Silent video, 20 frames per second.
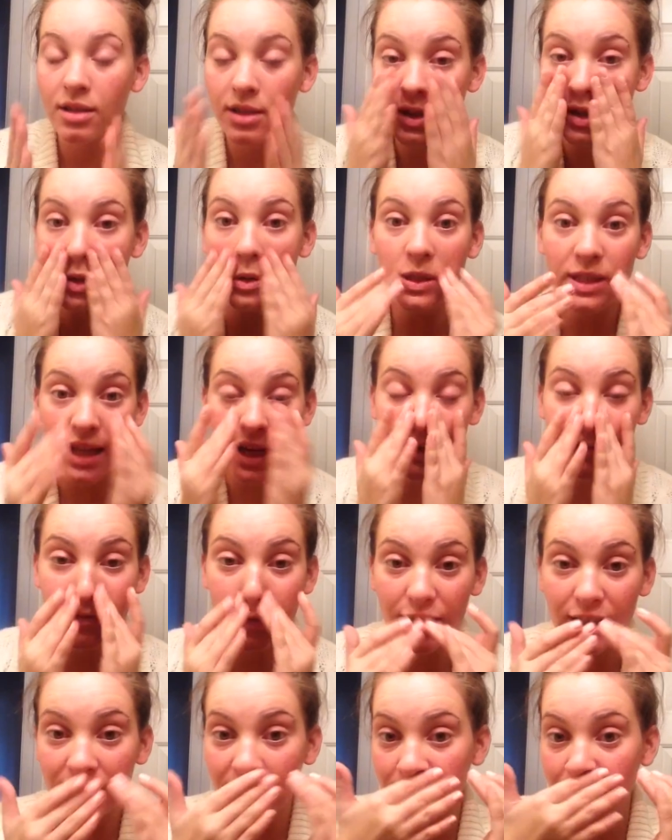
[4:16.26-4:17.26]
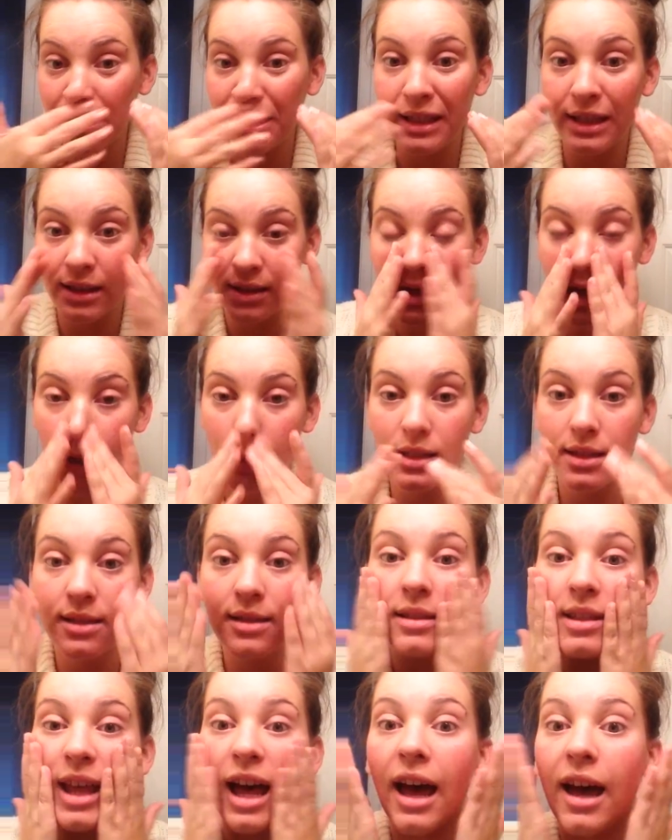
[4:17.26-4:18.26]
So it definitely
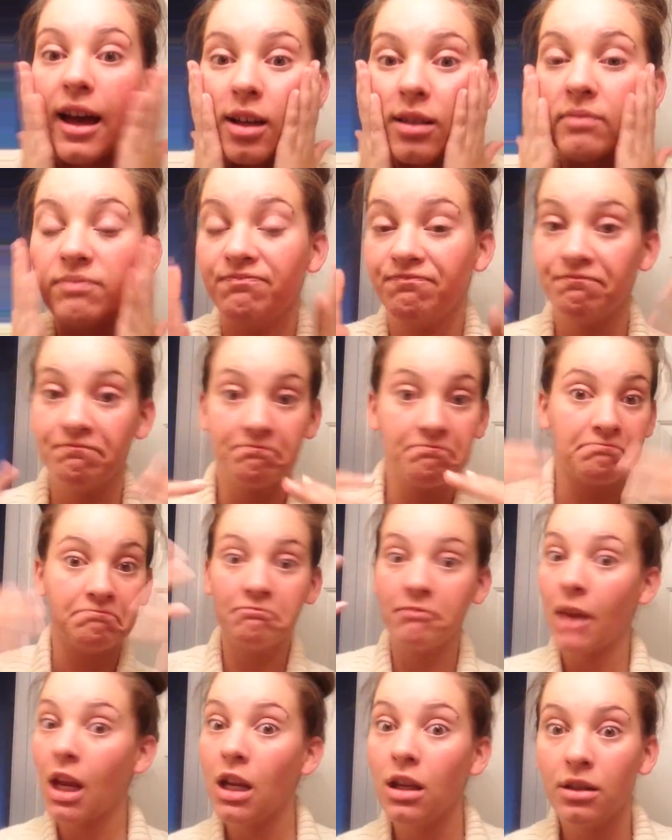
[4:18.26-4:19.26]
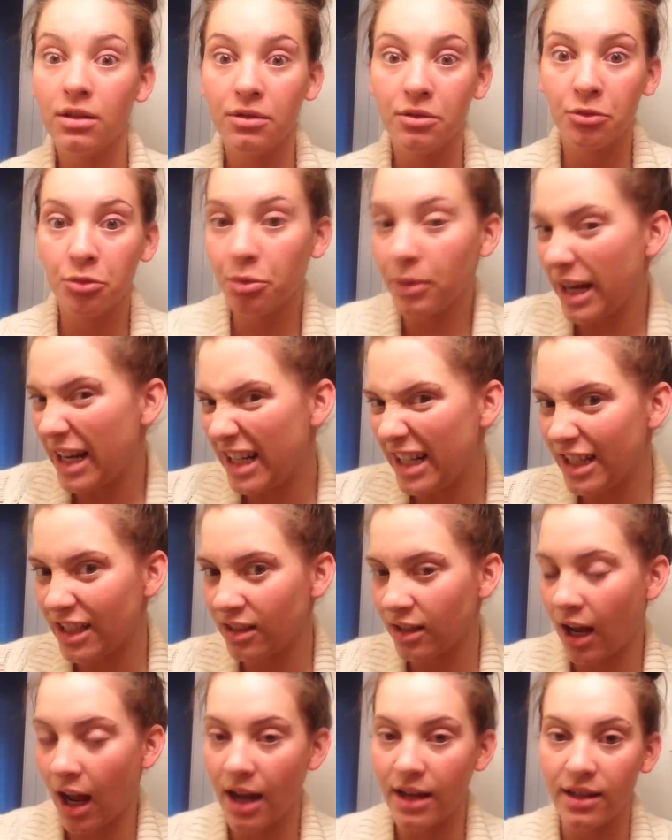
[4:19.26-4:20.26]
does that
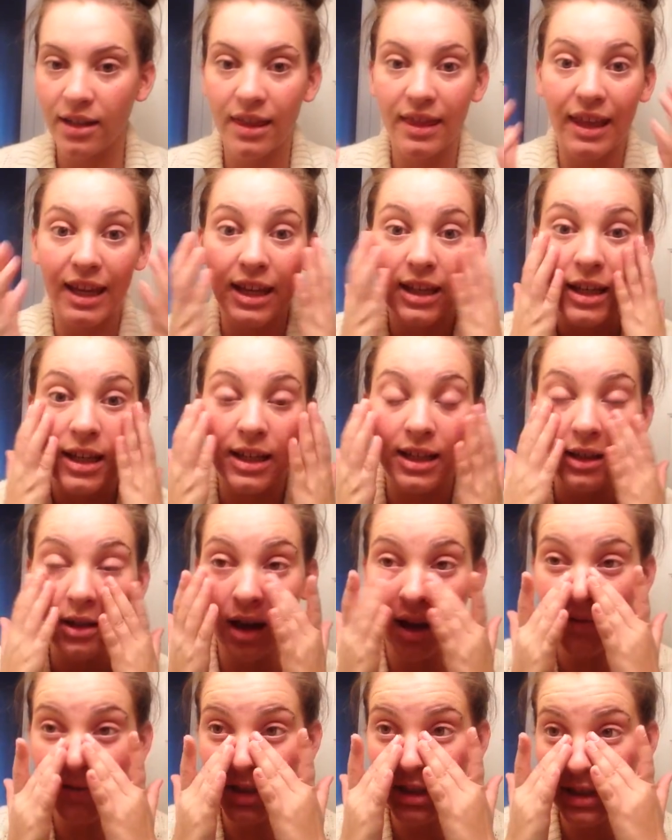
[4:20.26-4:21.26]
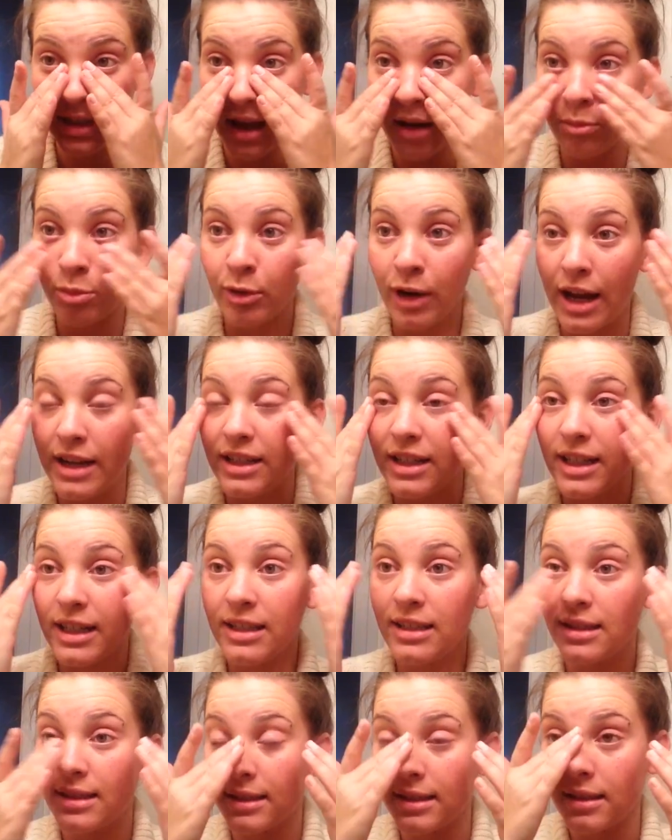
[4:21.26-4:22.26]
radiant kind of thing, and it covers up
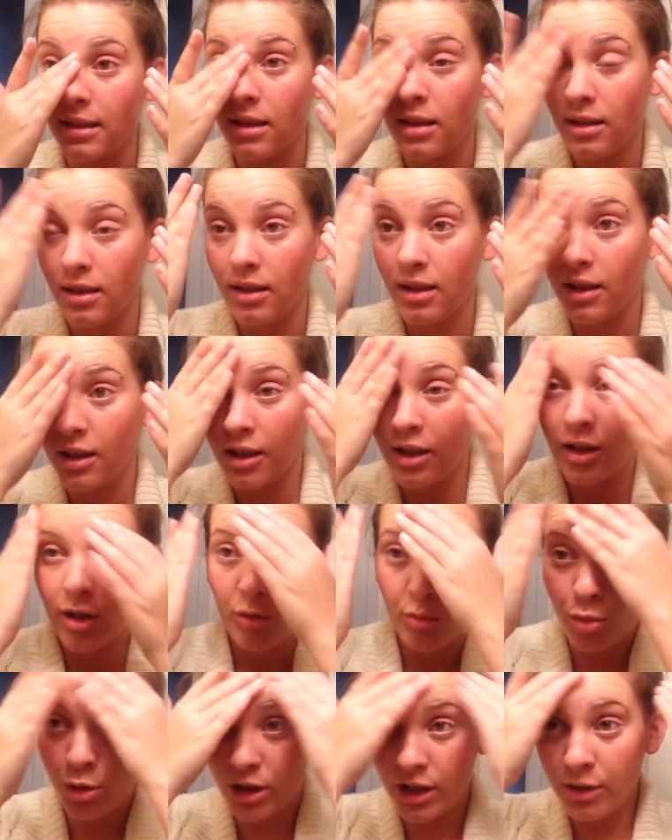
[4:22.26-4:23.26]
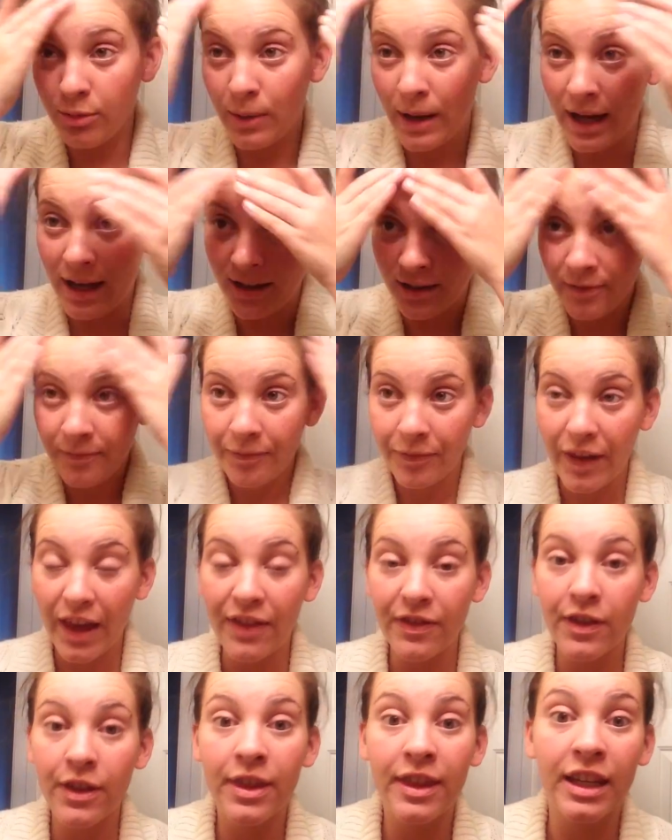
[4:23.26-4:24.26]
redness pretty well.
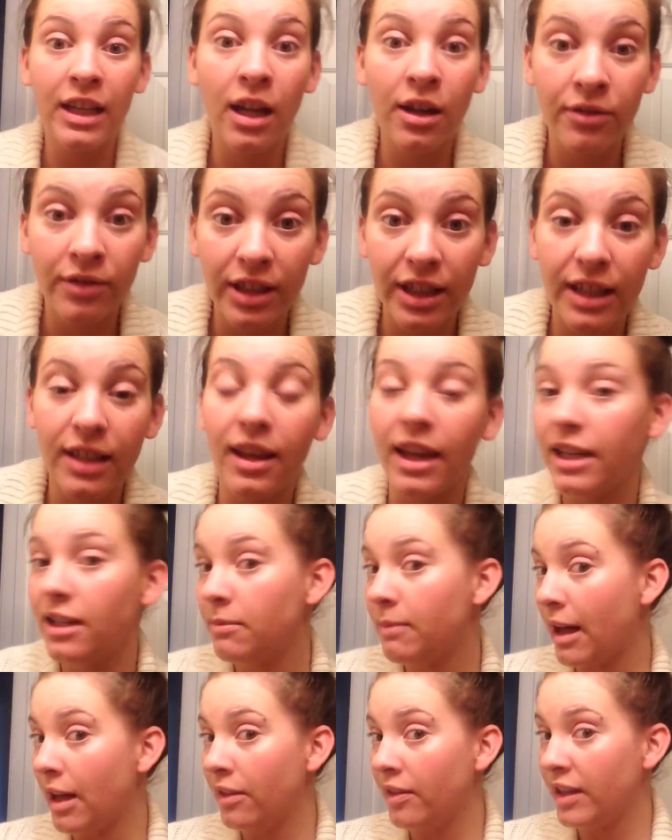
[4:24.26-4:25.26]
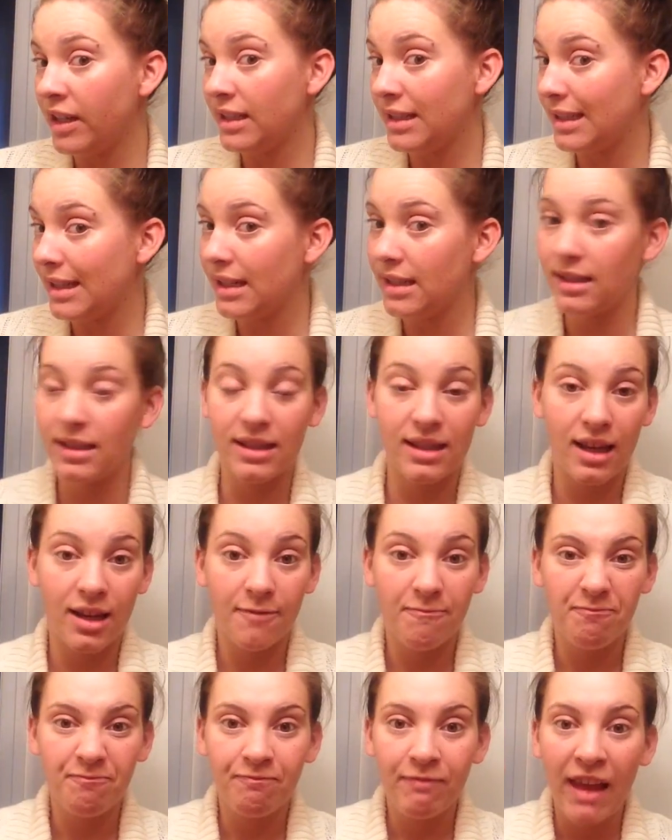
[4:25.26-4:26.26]
And the thing I really like about this is,
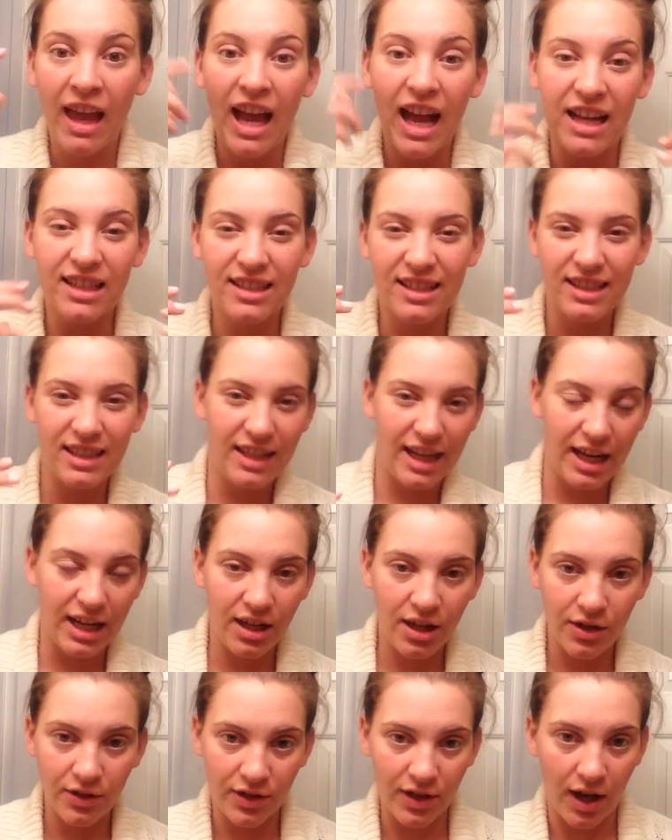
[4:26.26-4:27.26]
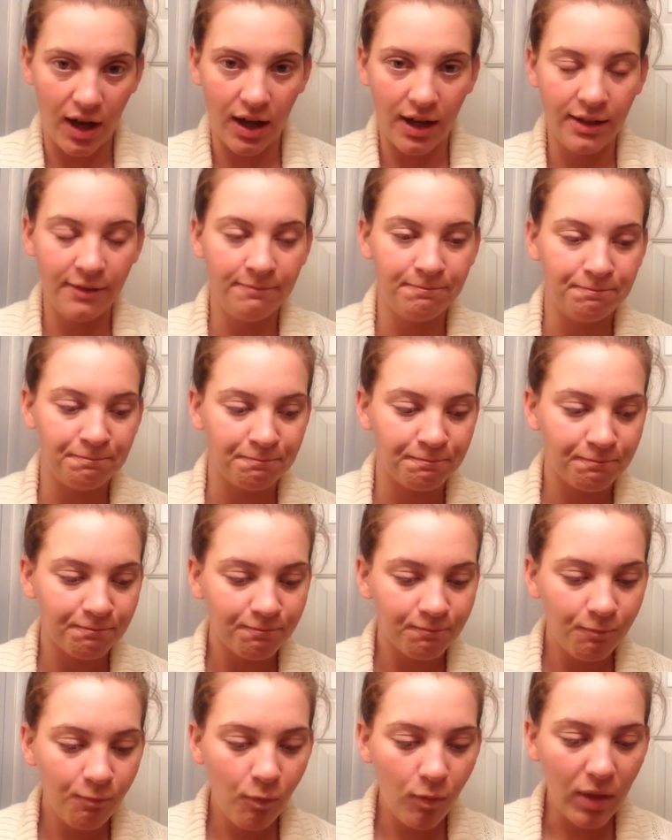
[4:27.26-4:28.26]
as the day goes on,
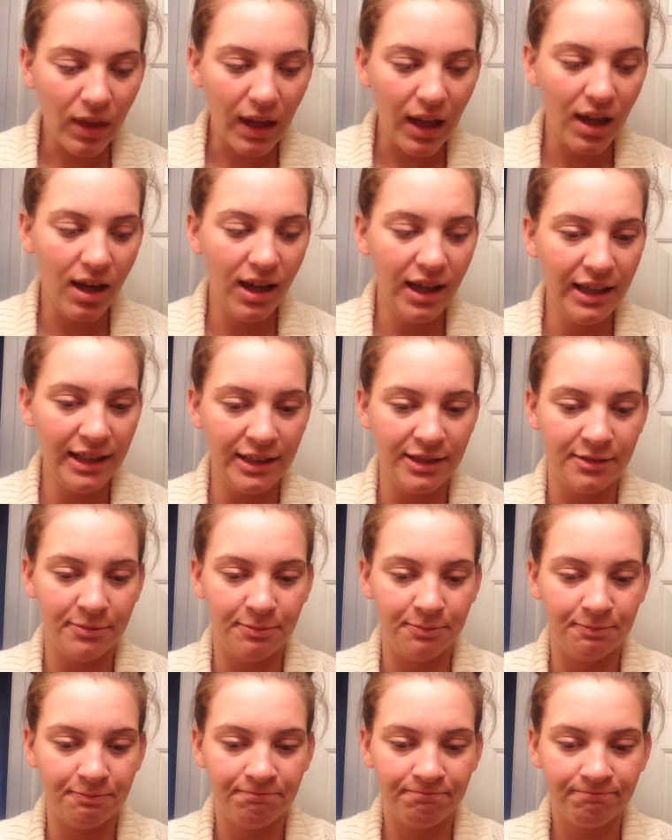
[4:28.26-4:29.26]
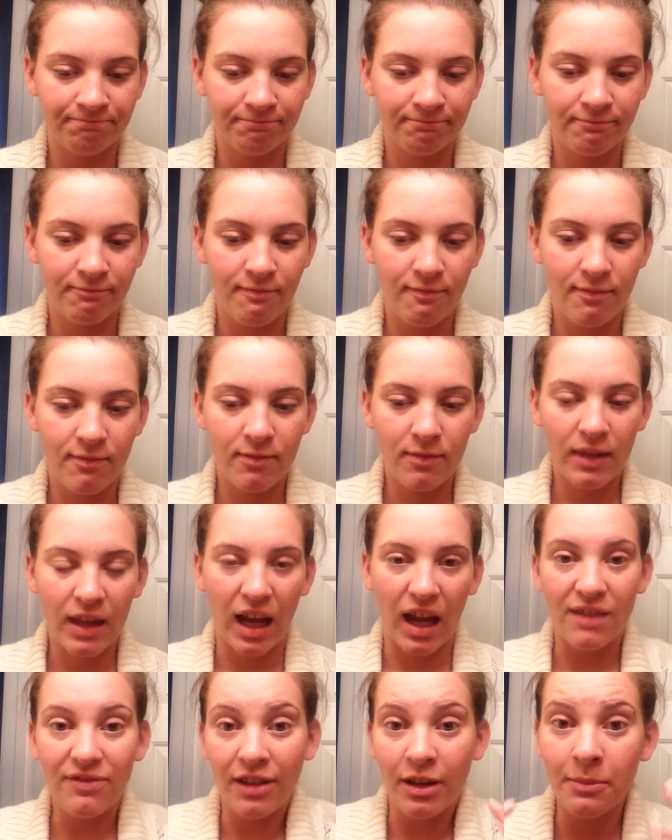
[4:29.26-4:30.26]

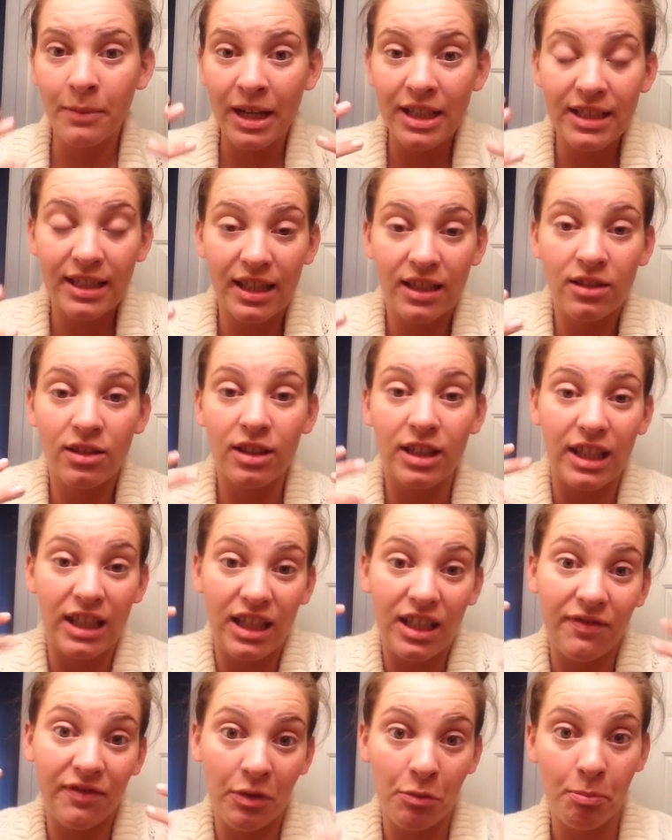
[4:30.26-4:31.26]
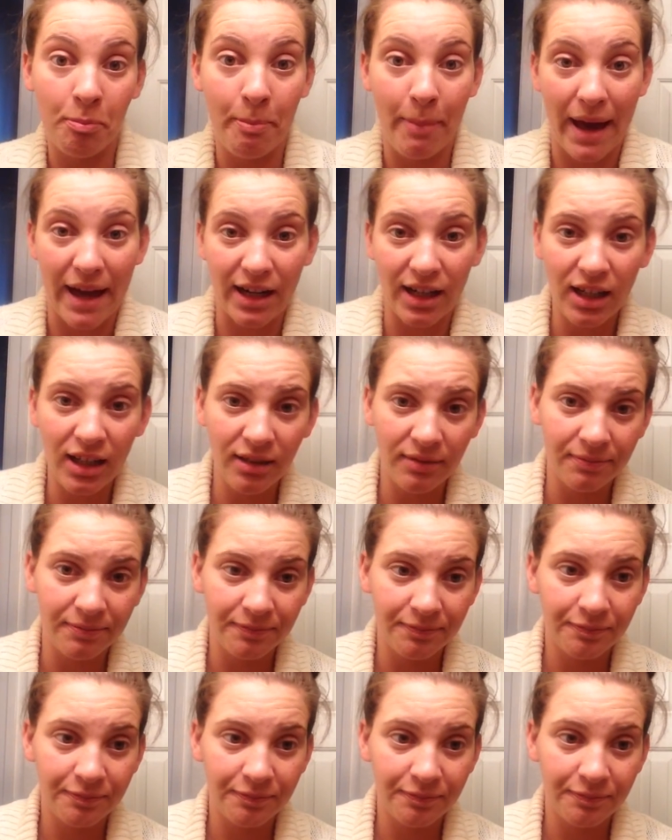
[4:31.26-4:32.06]
I find my skin looking even better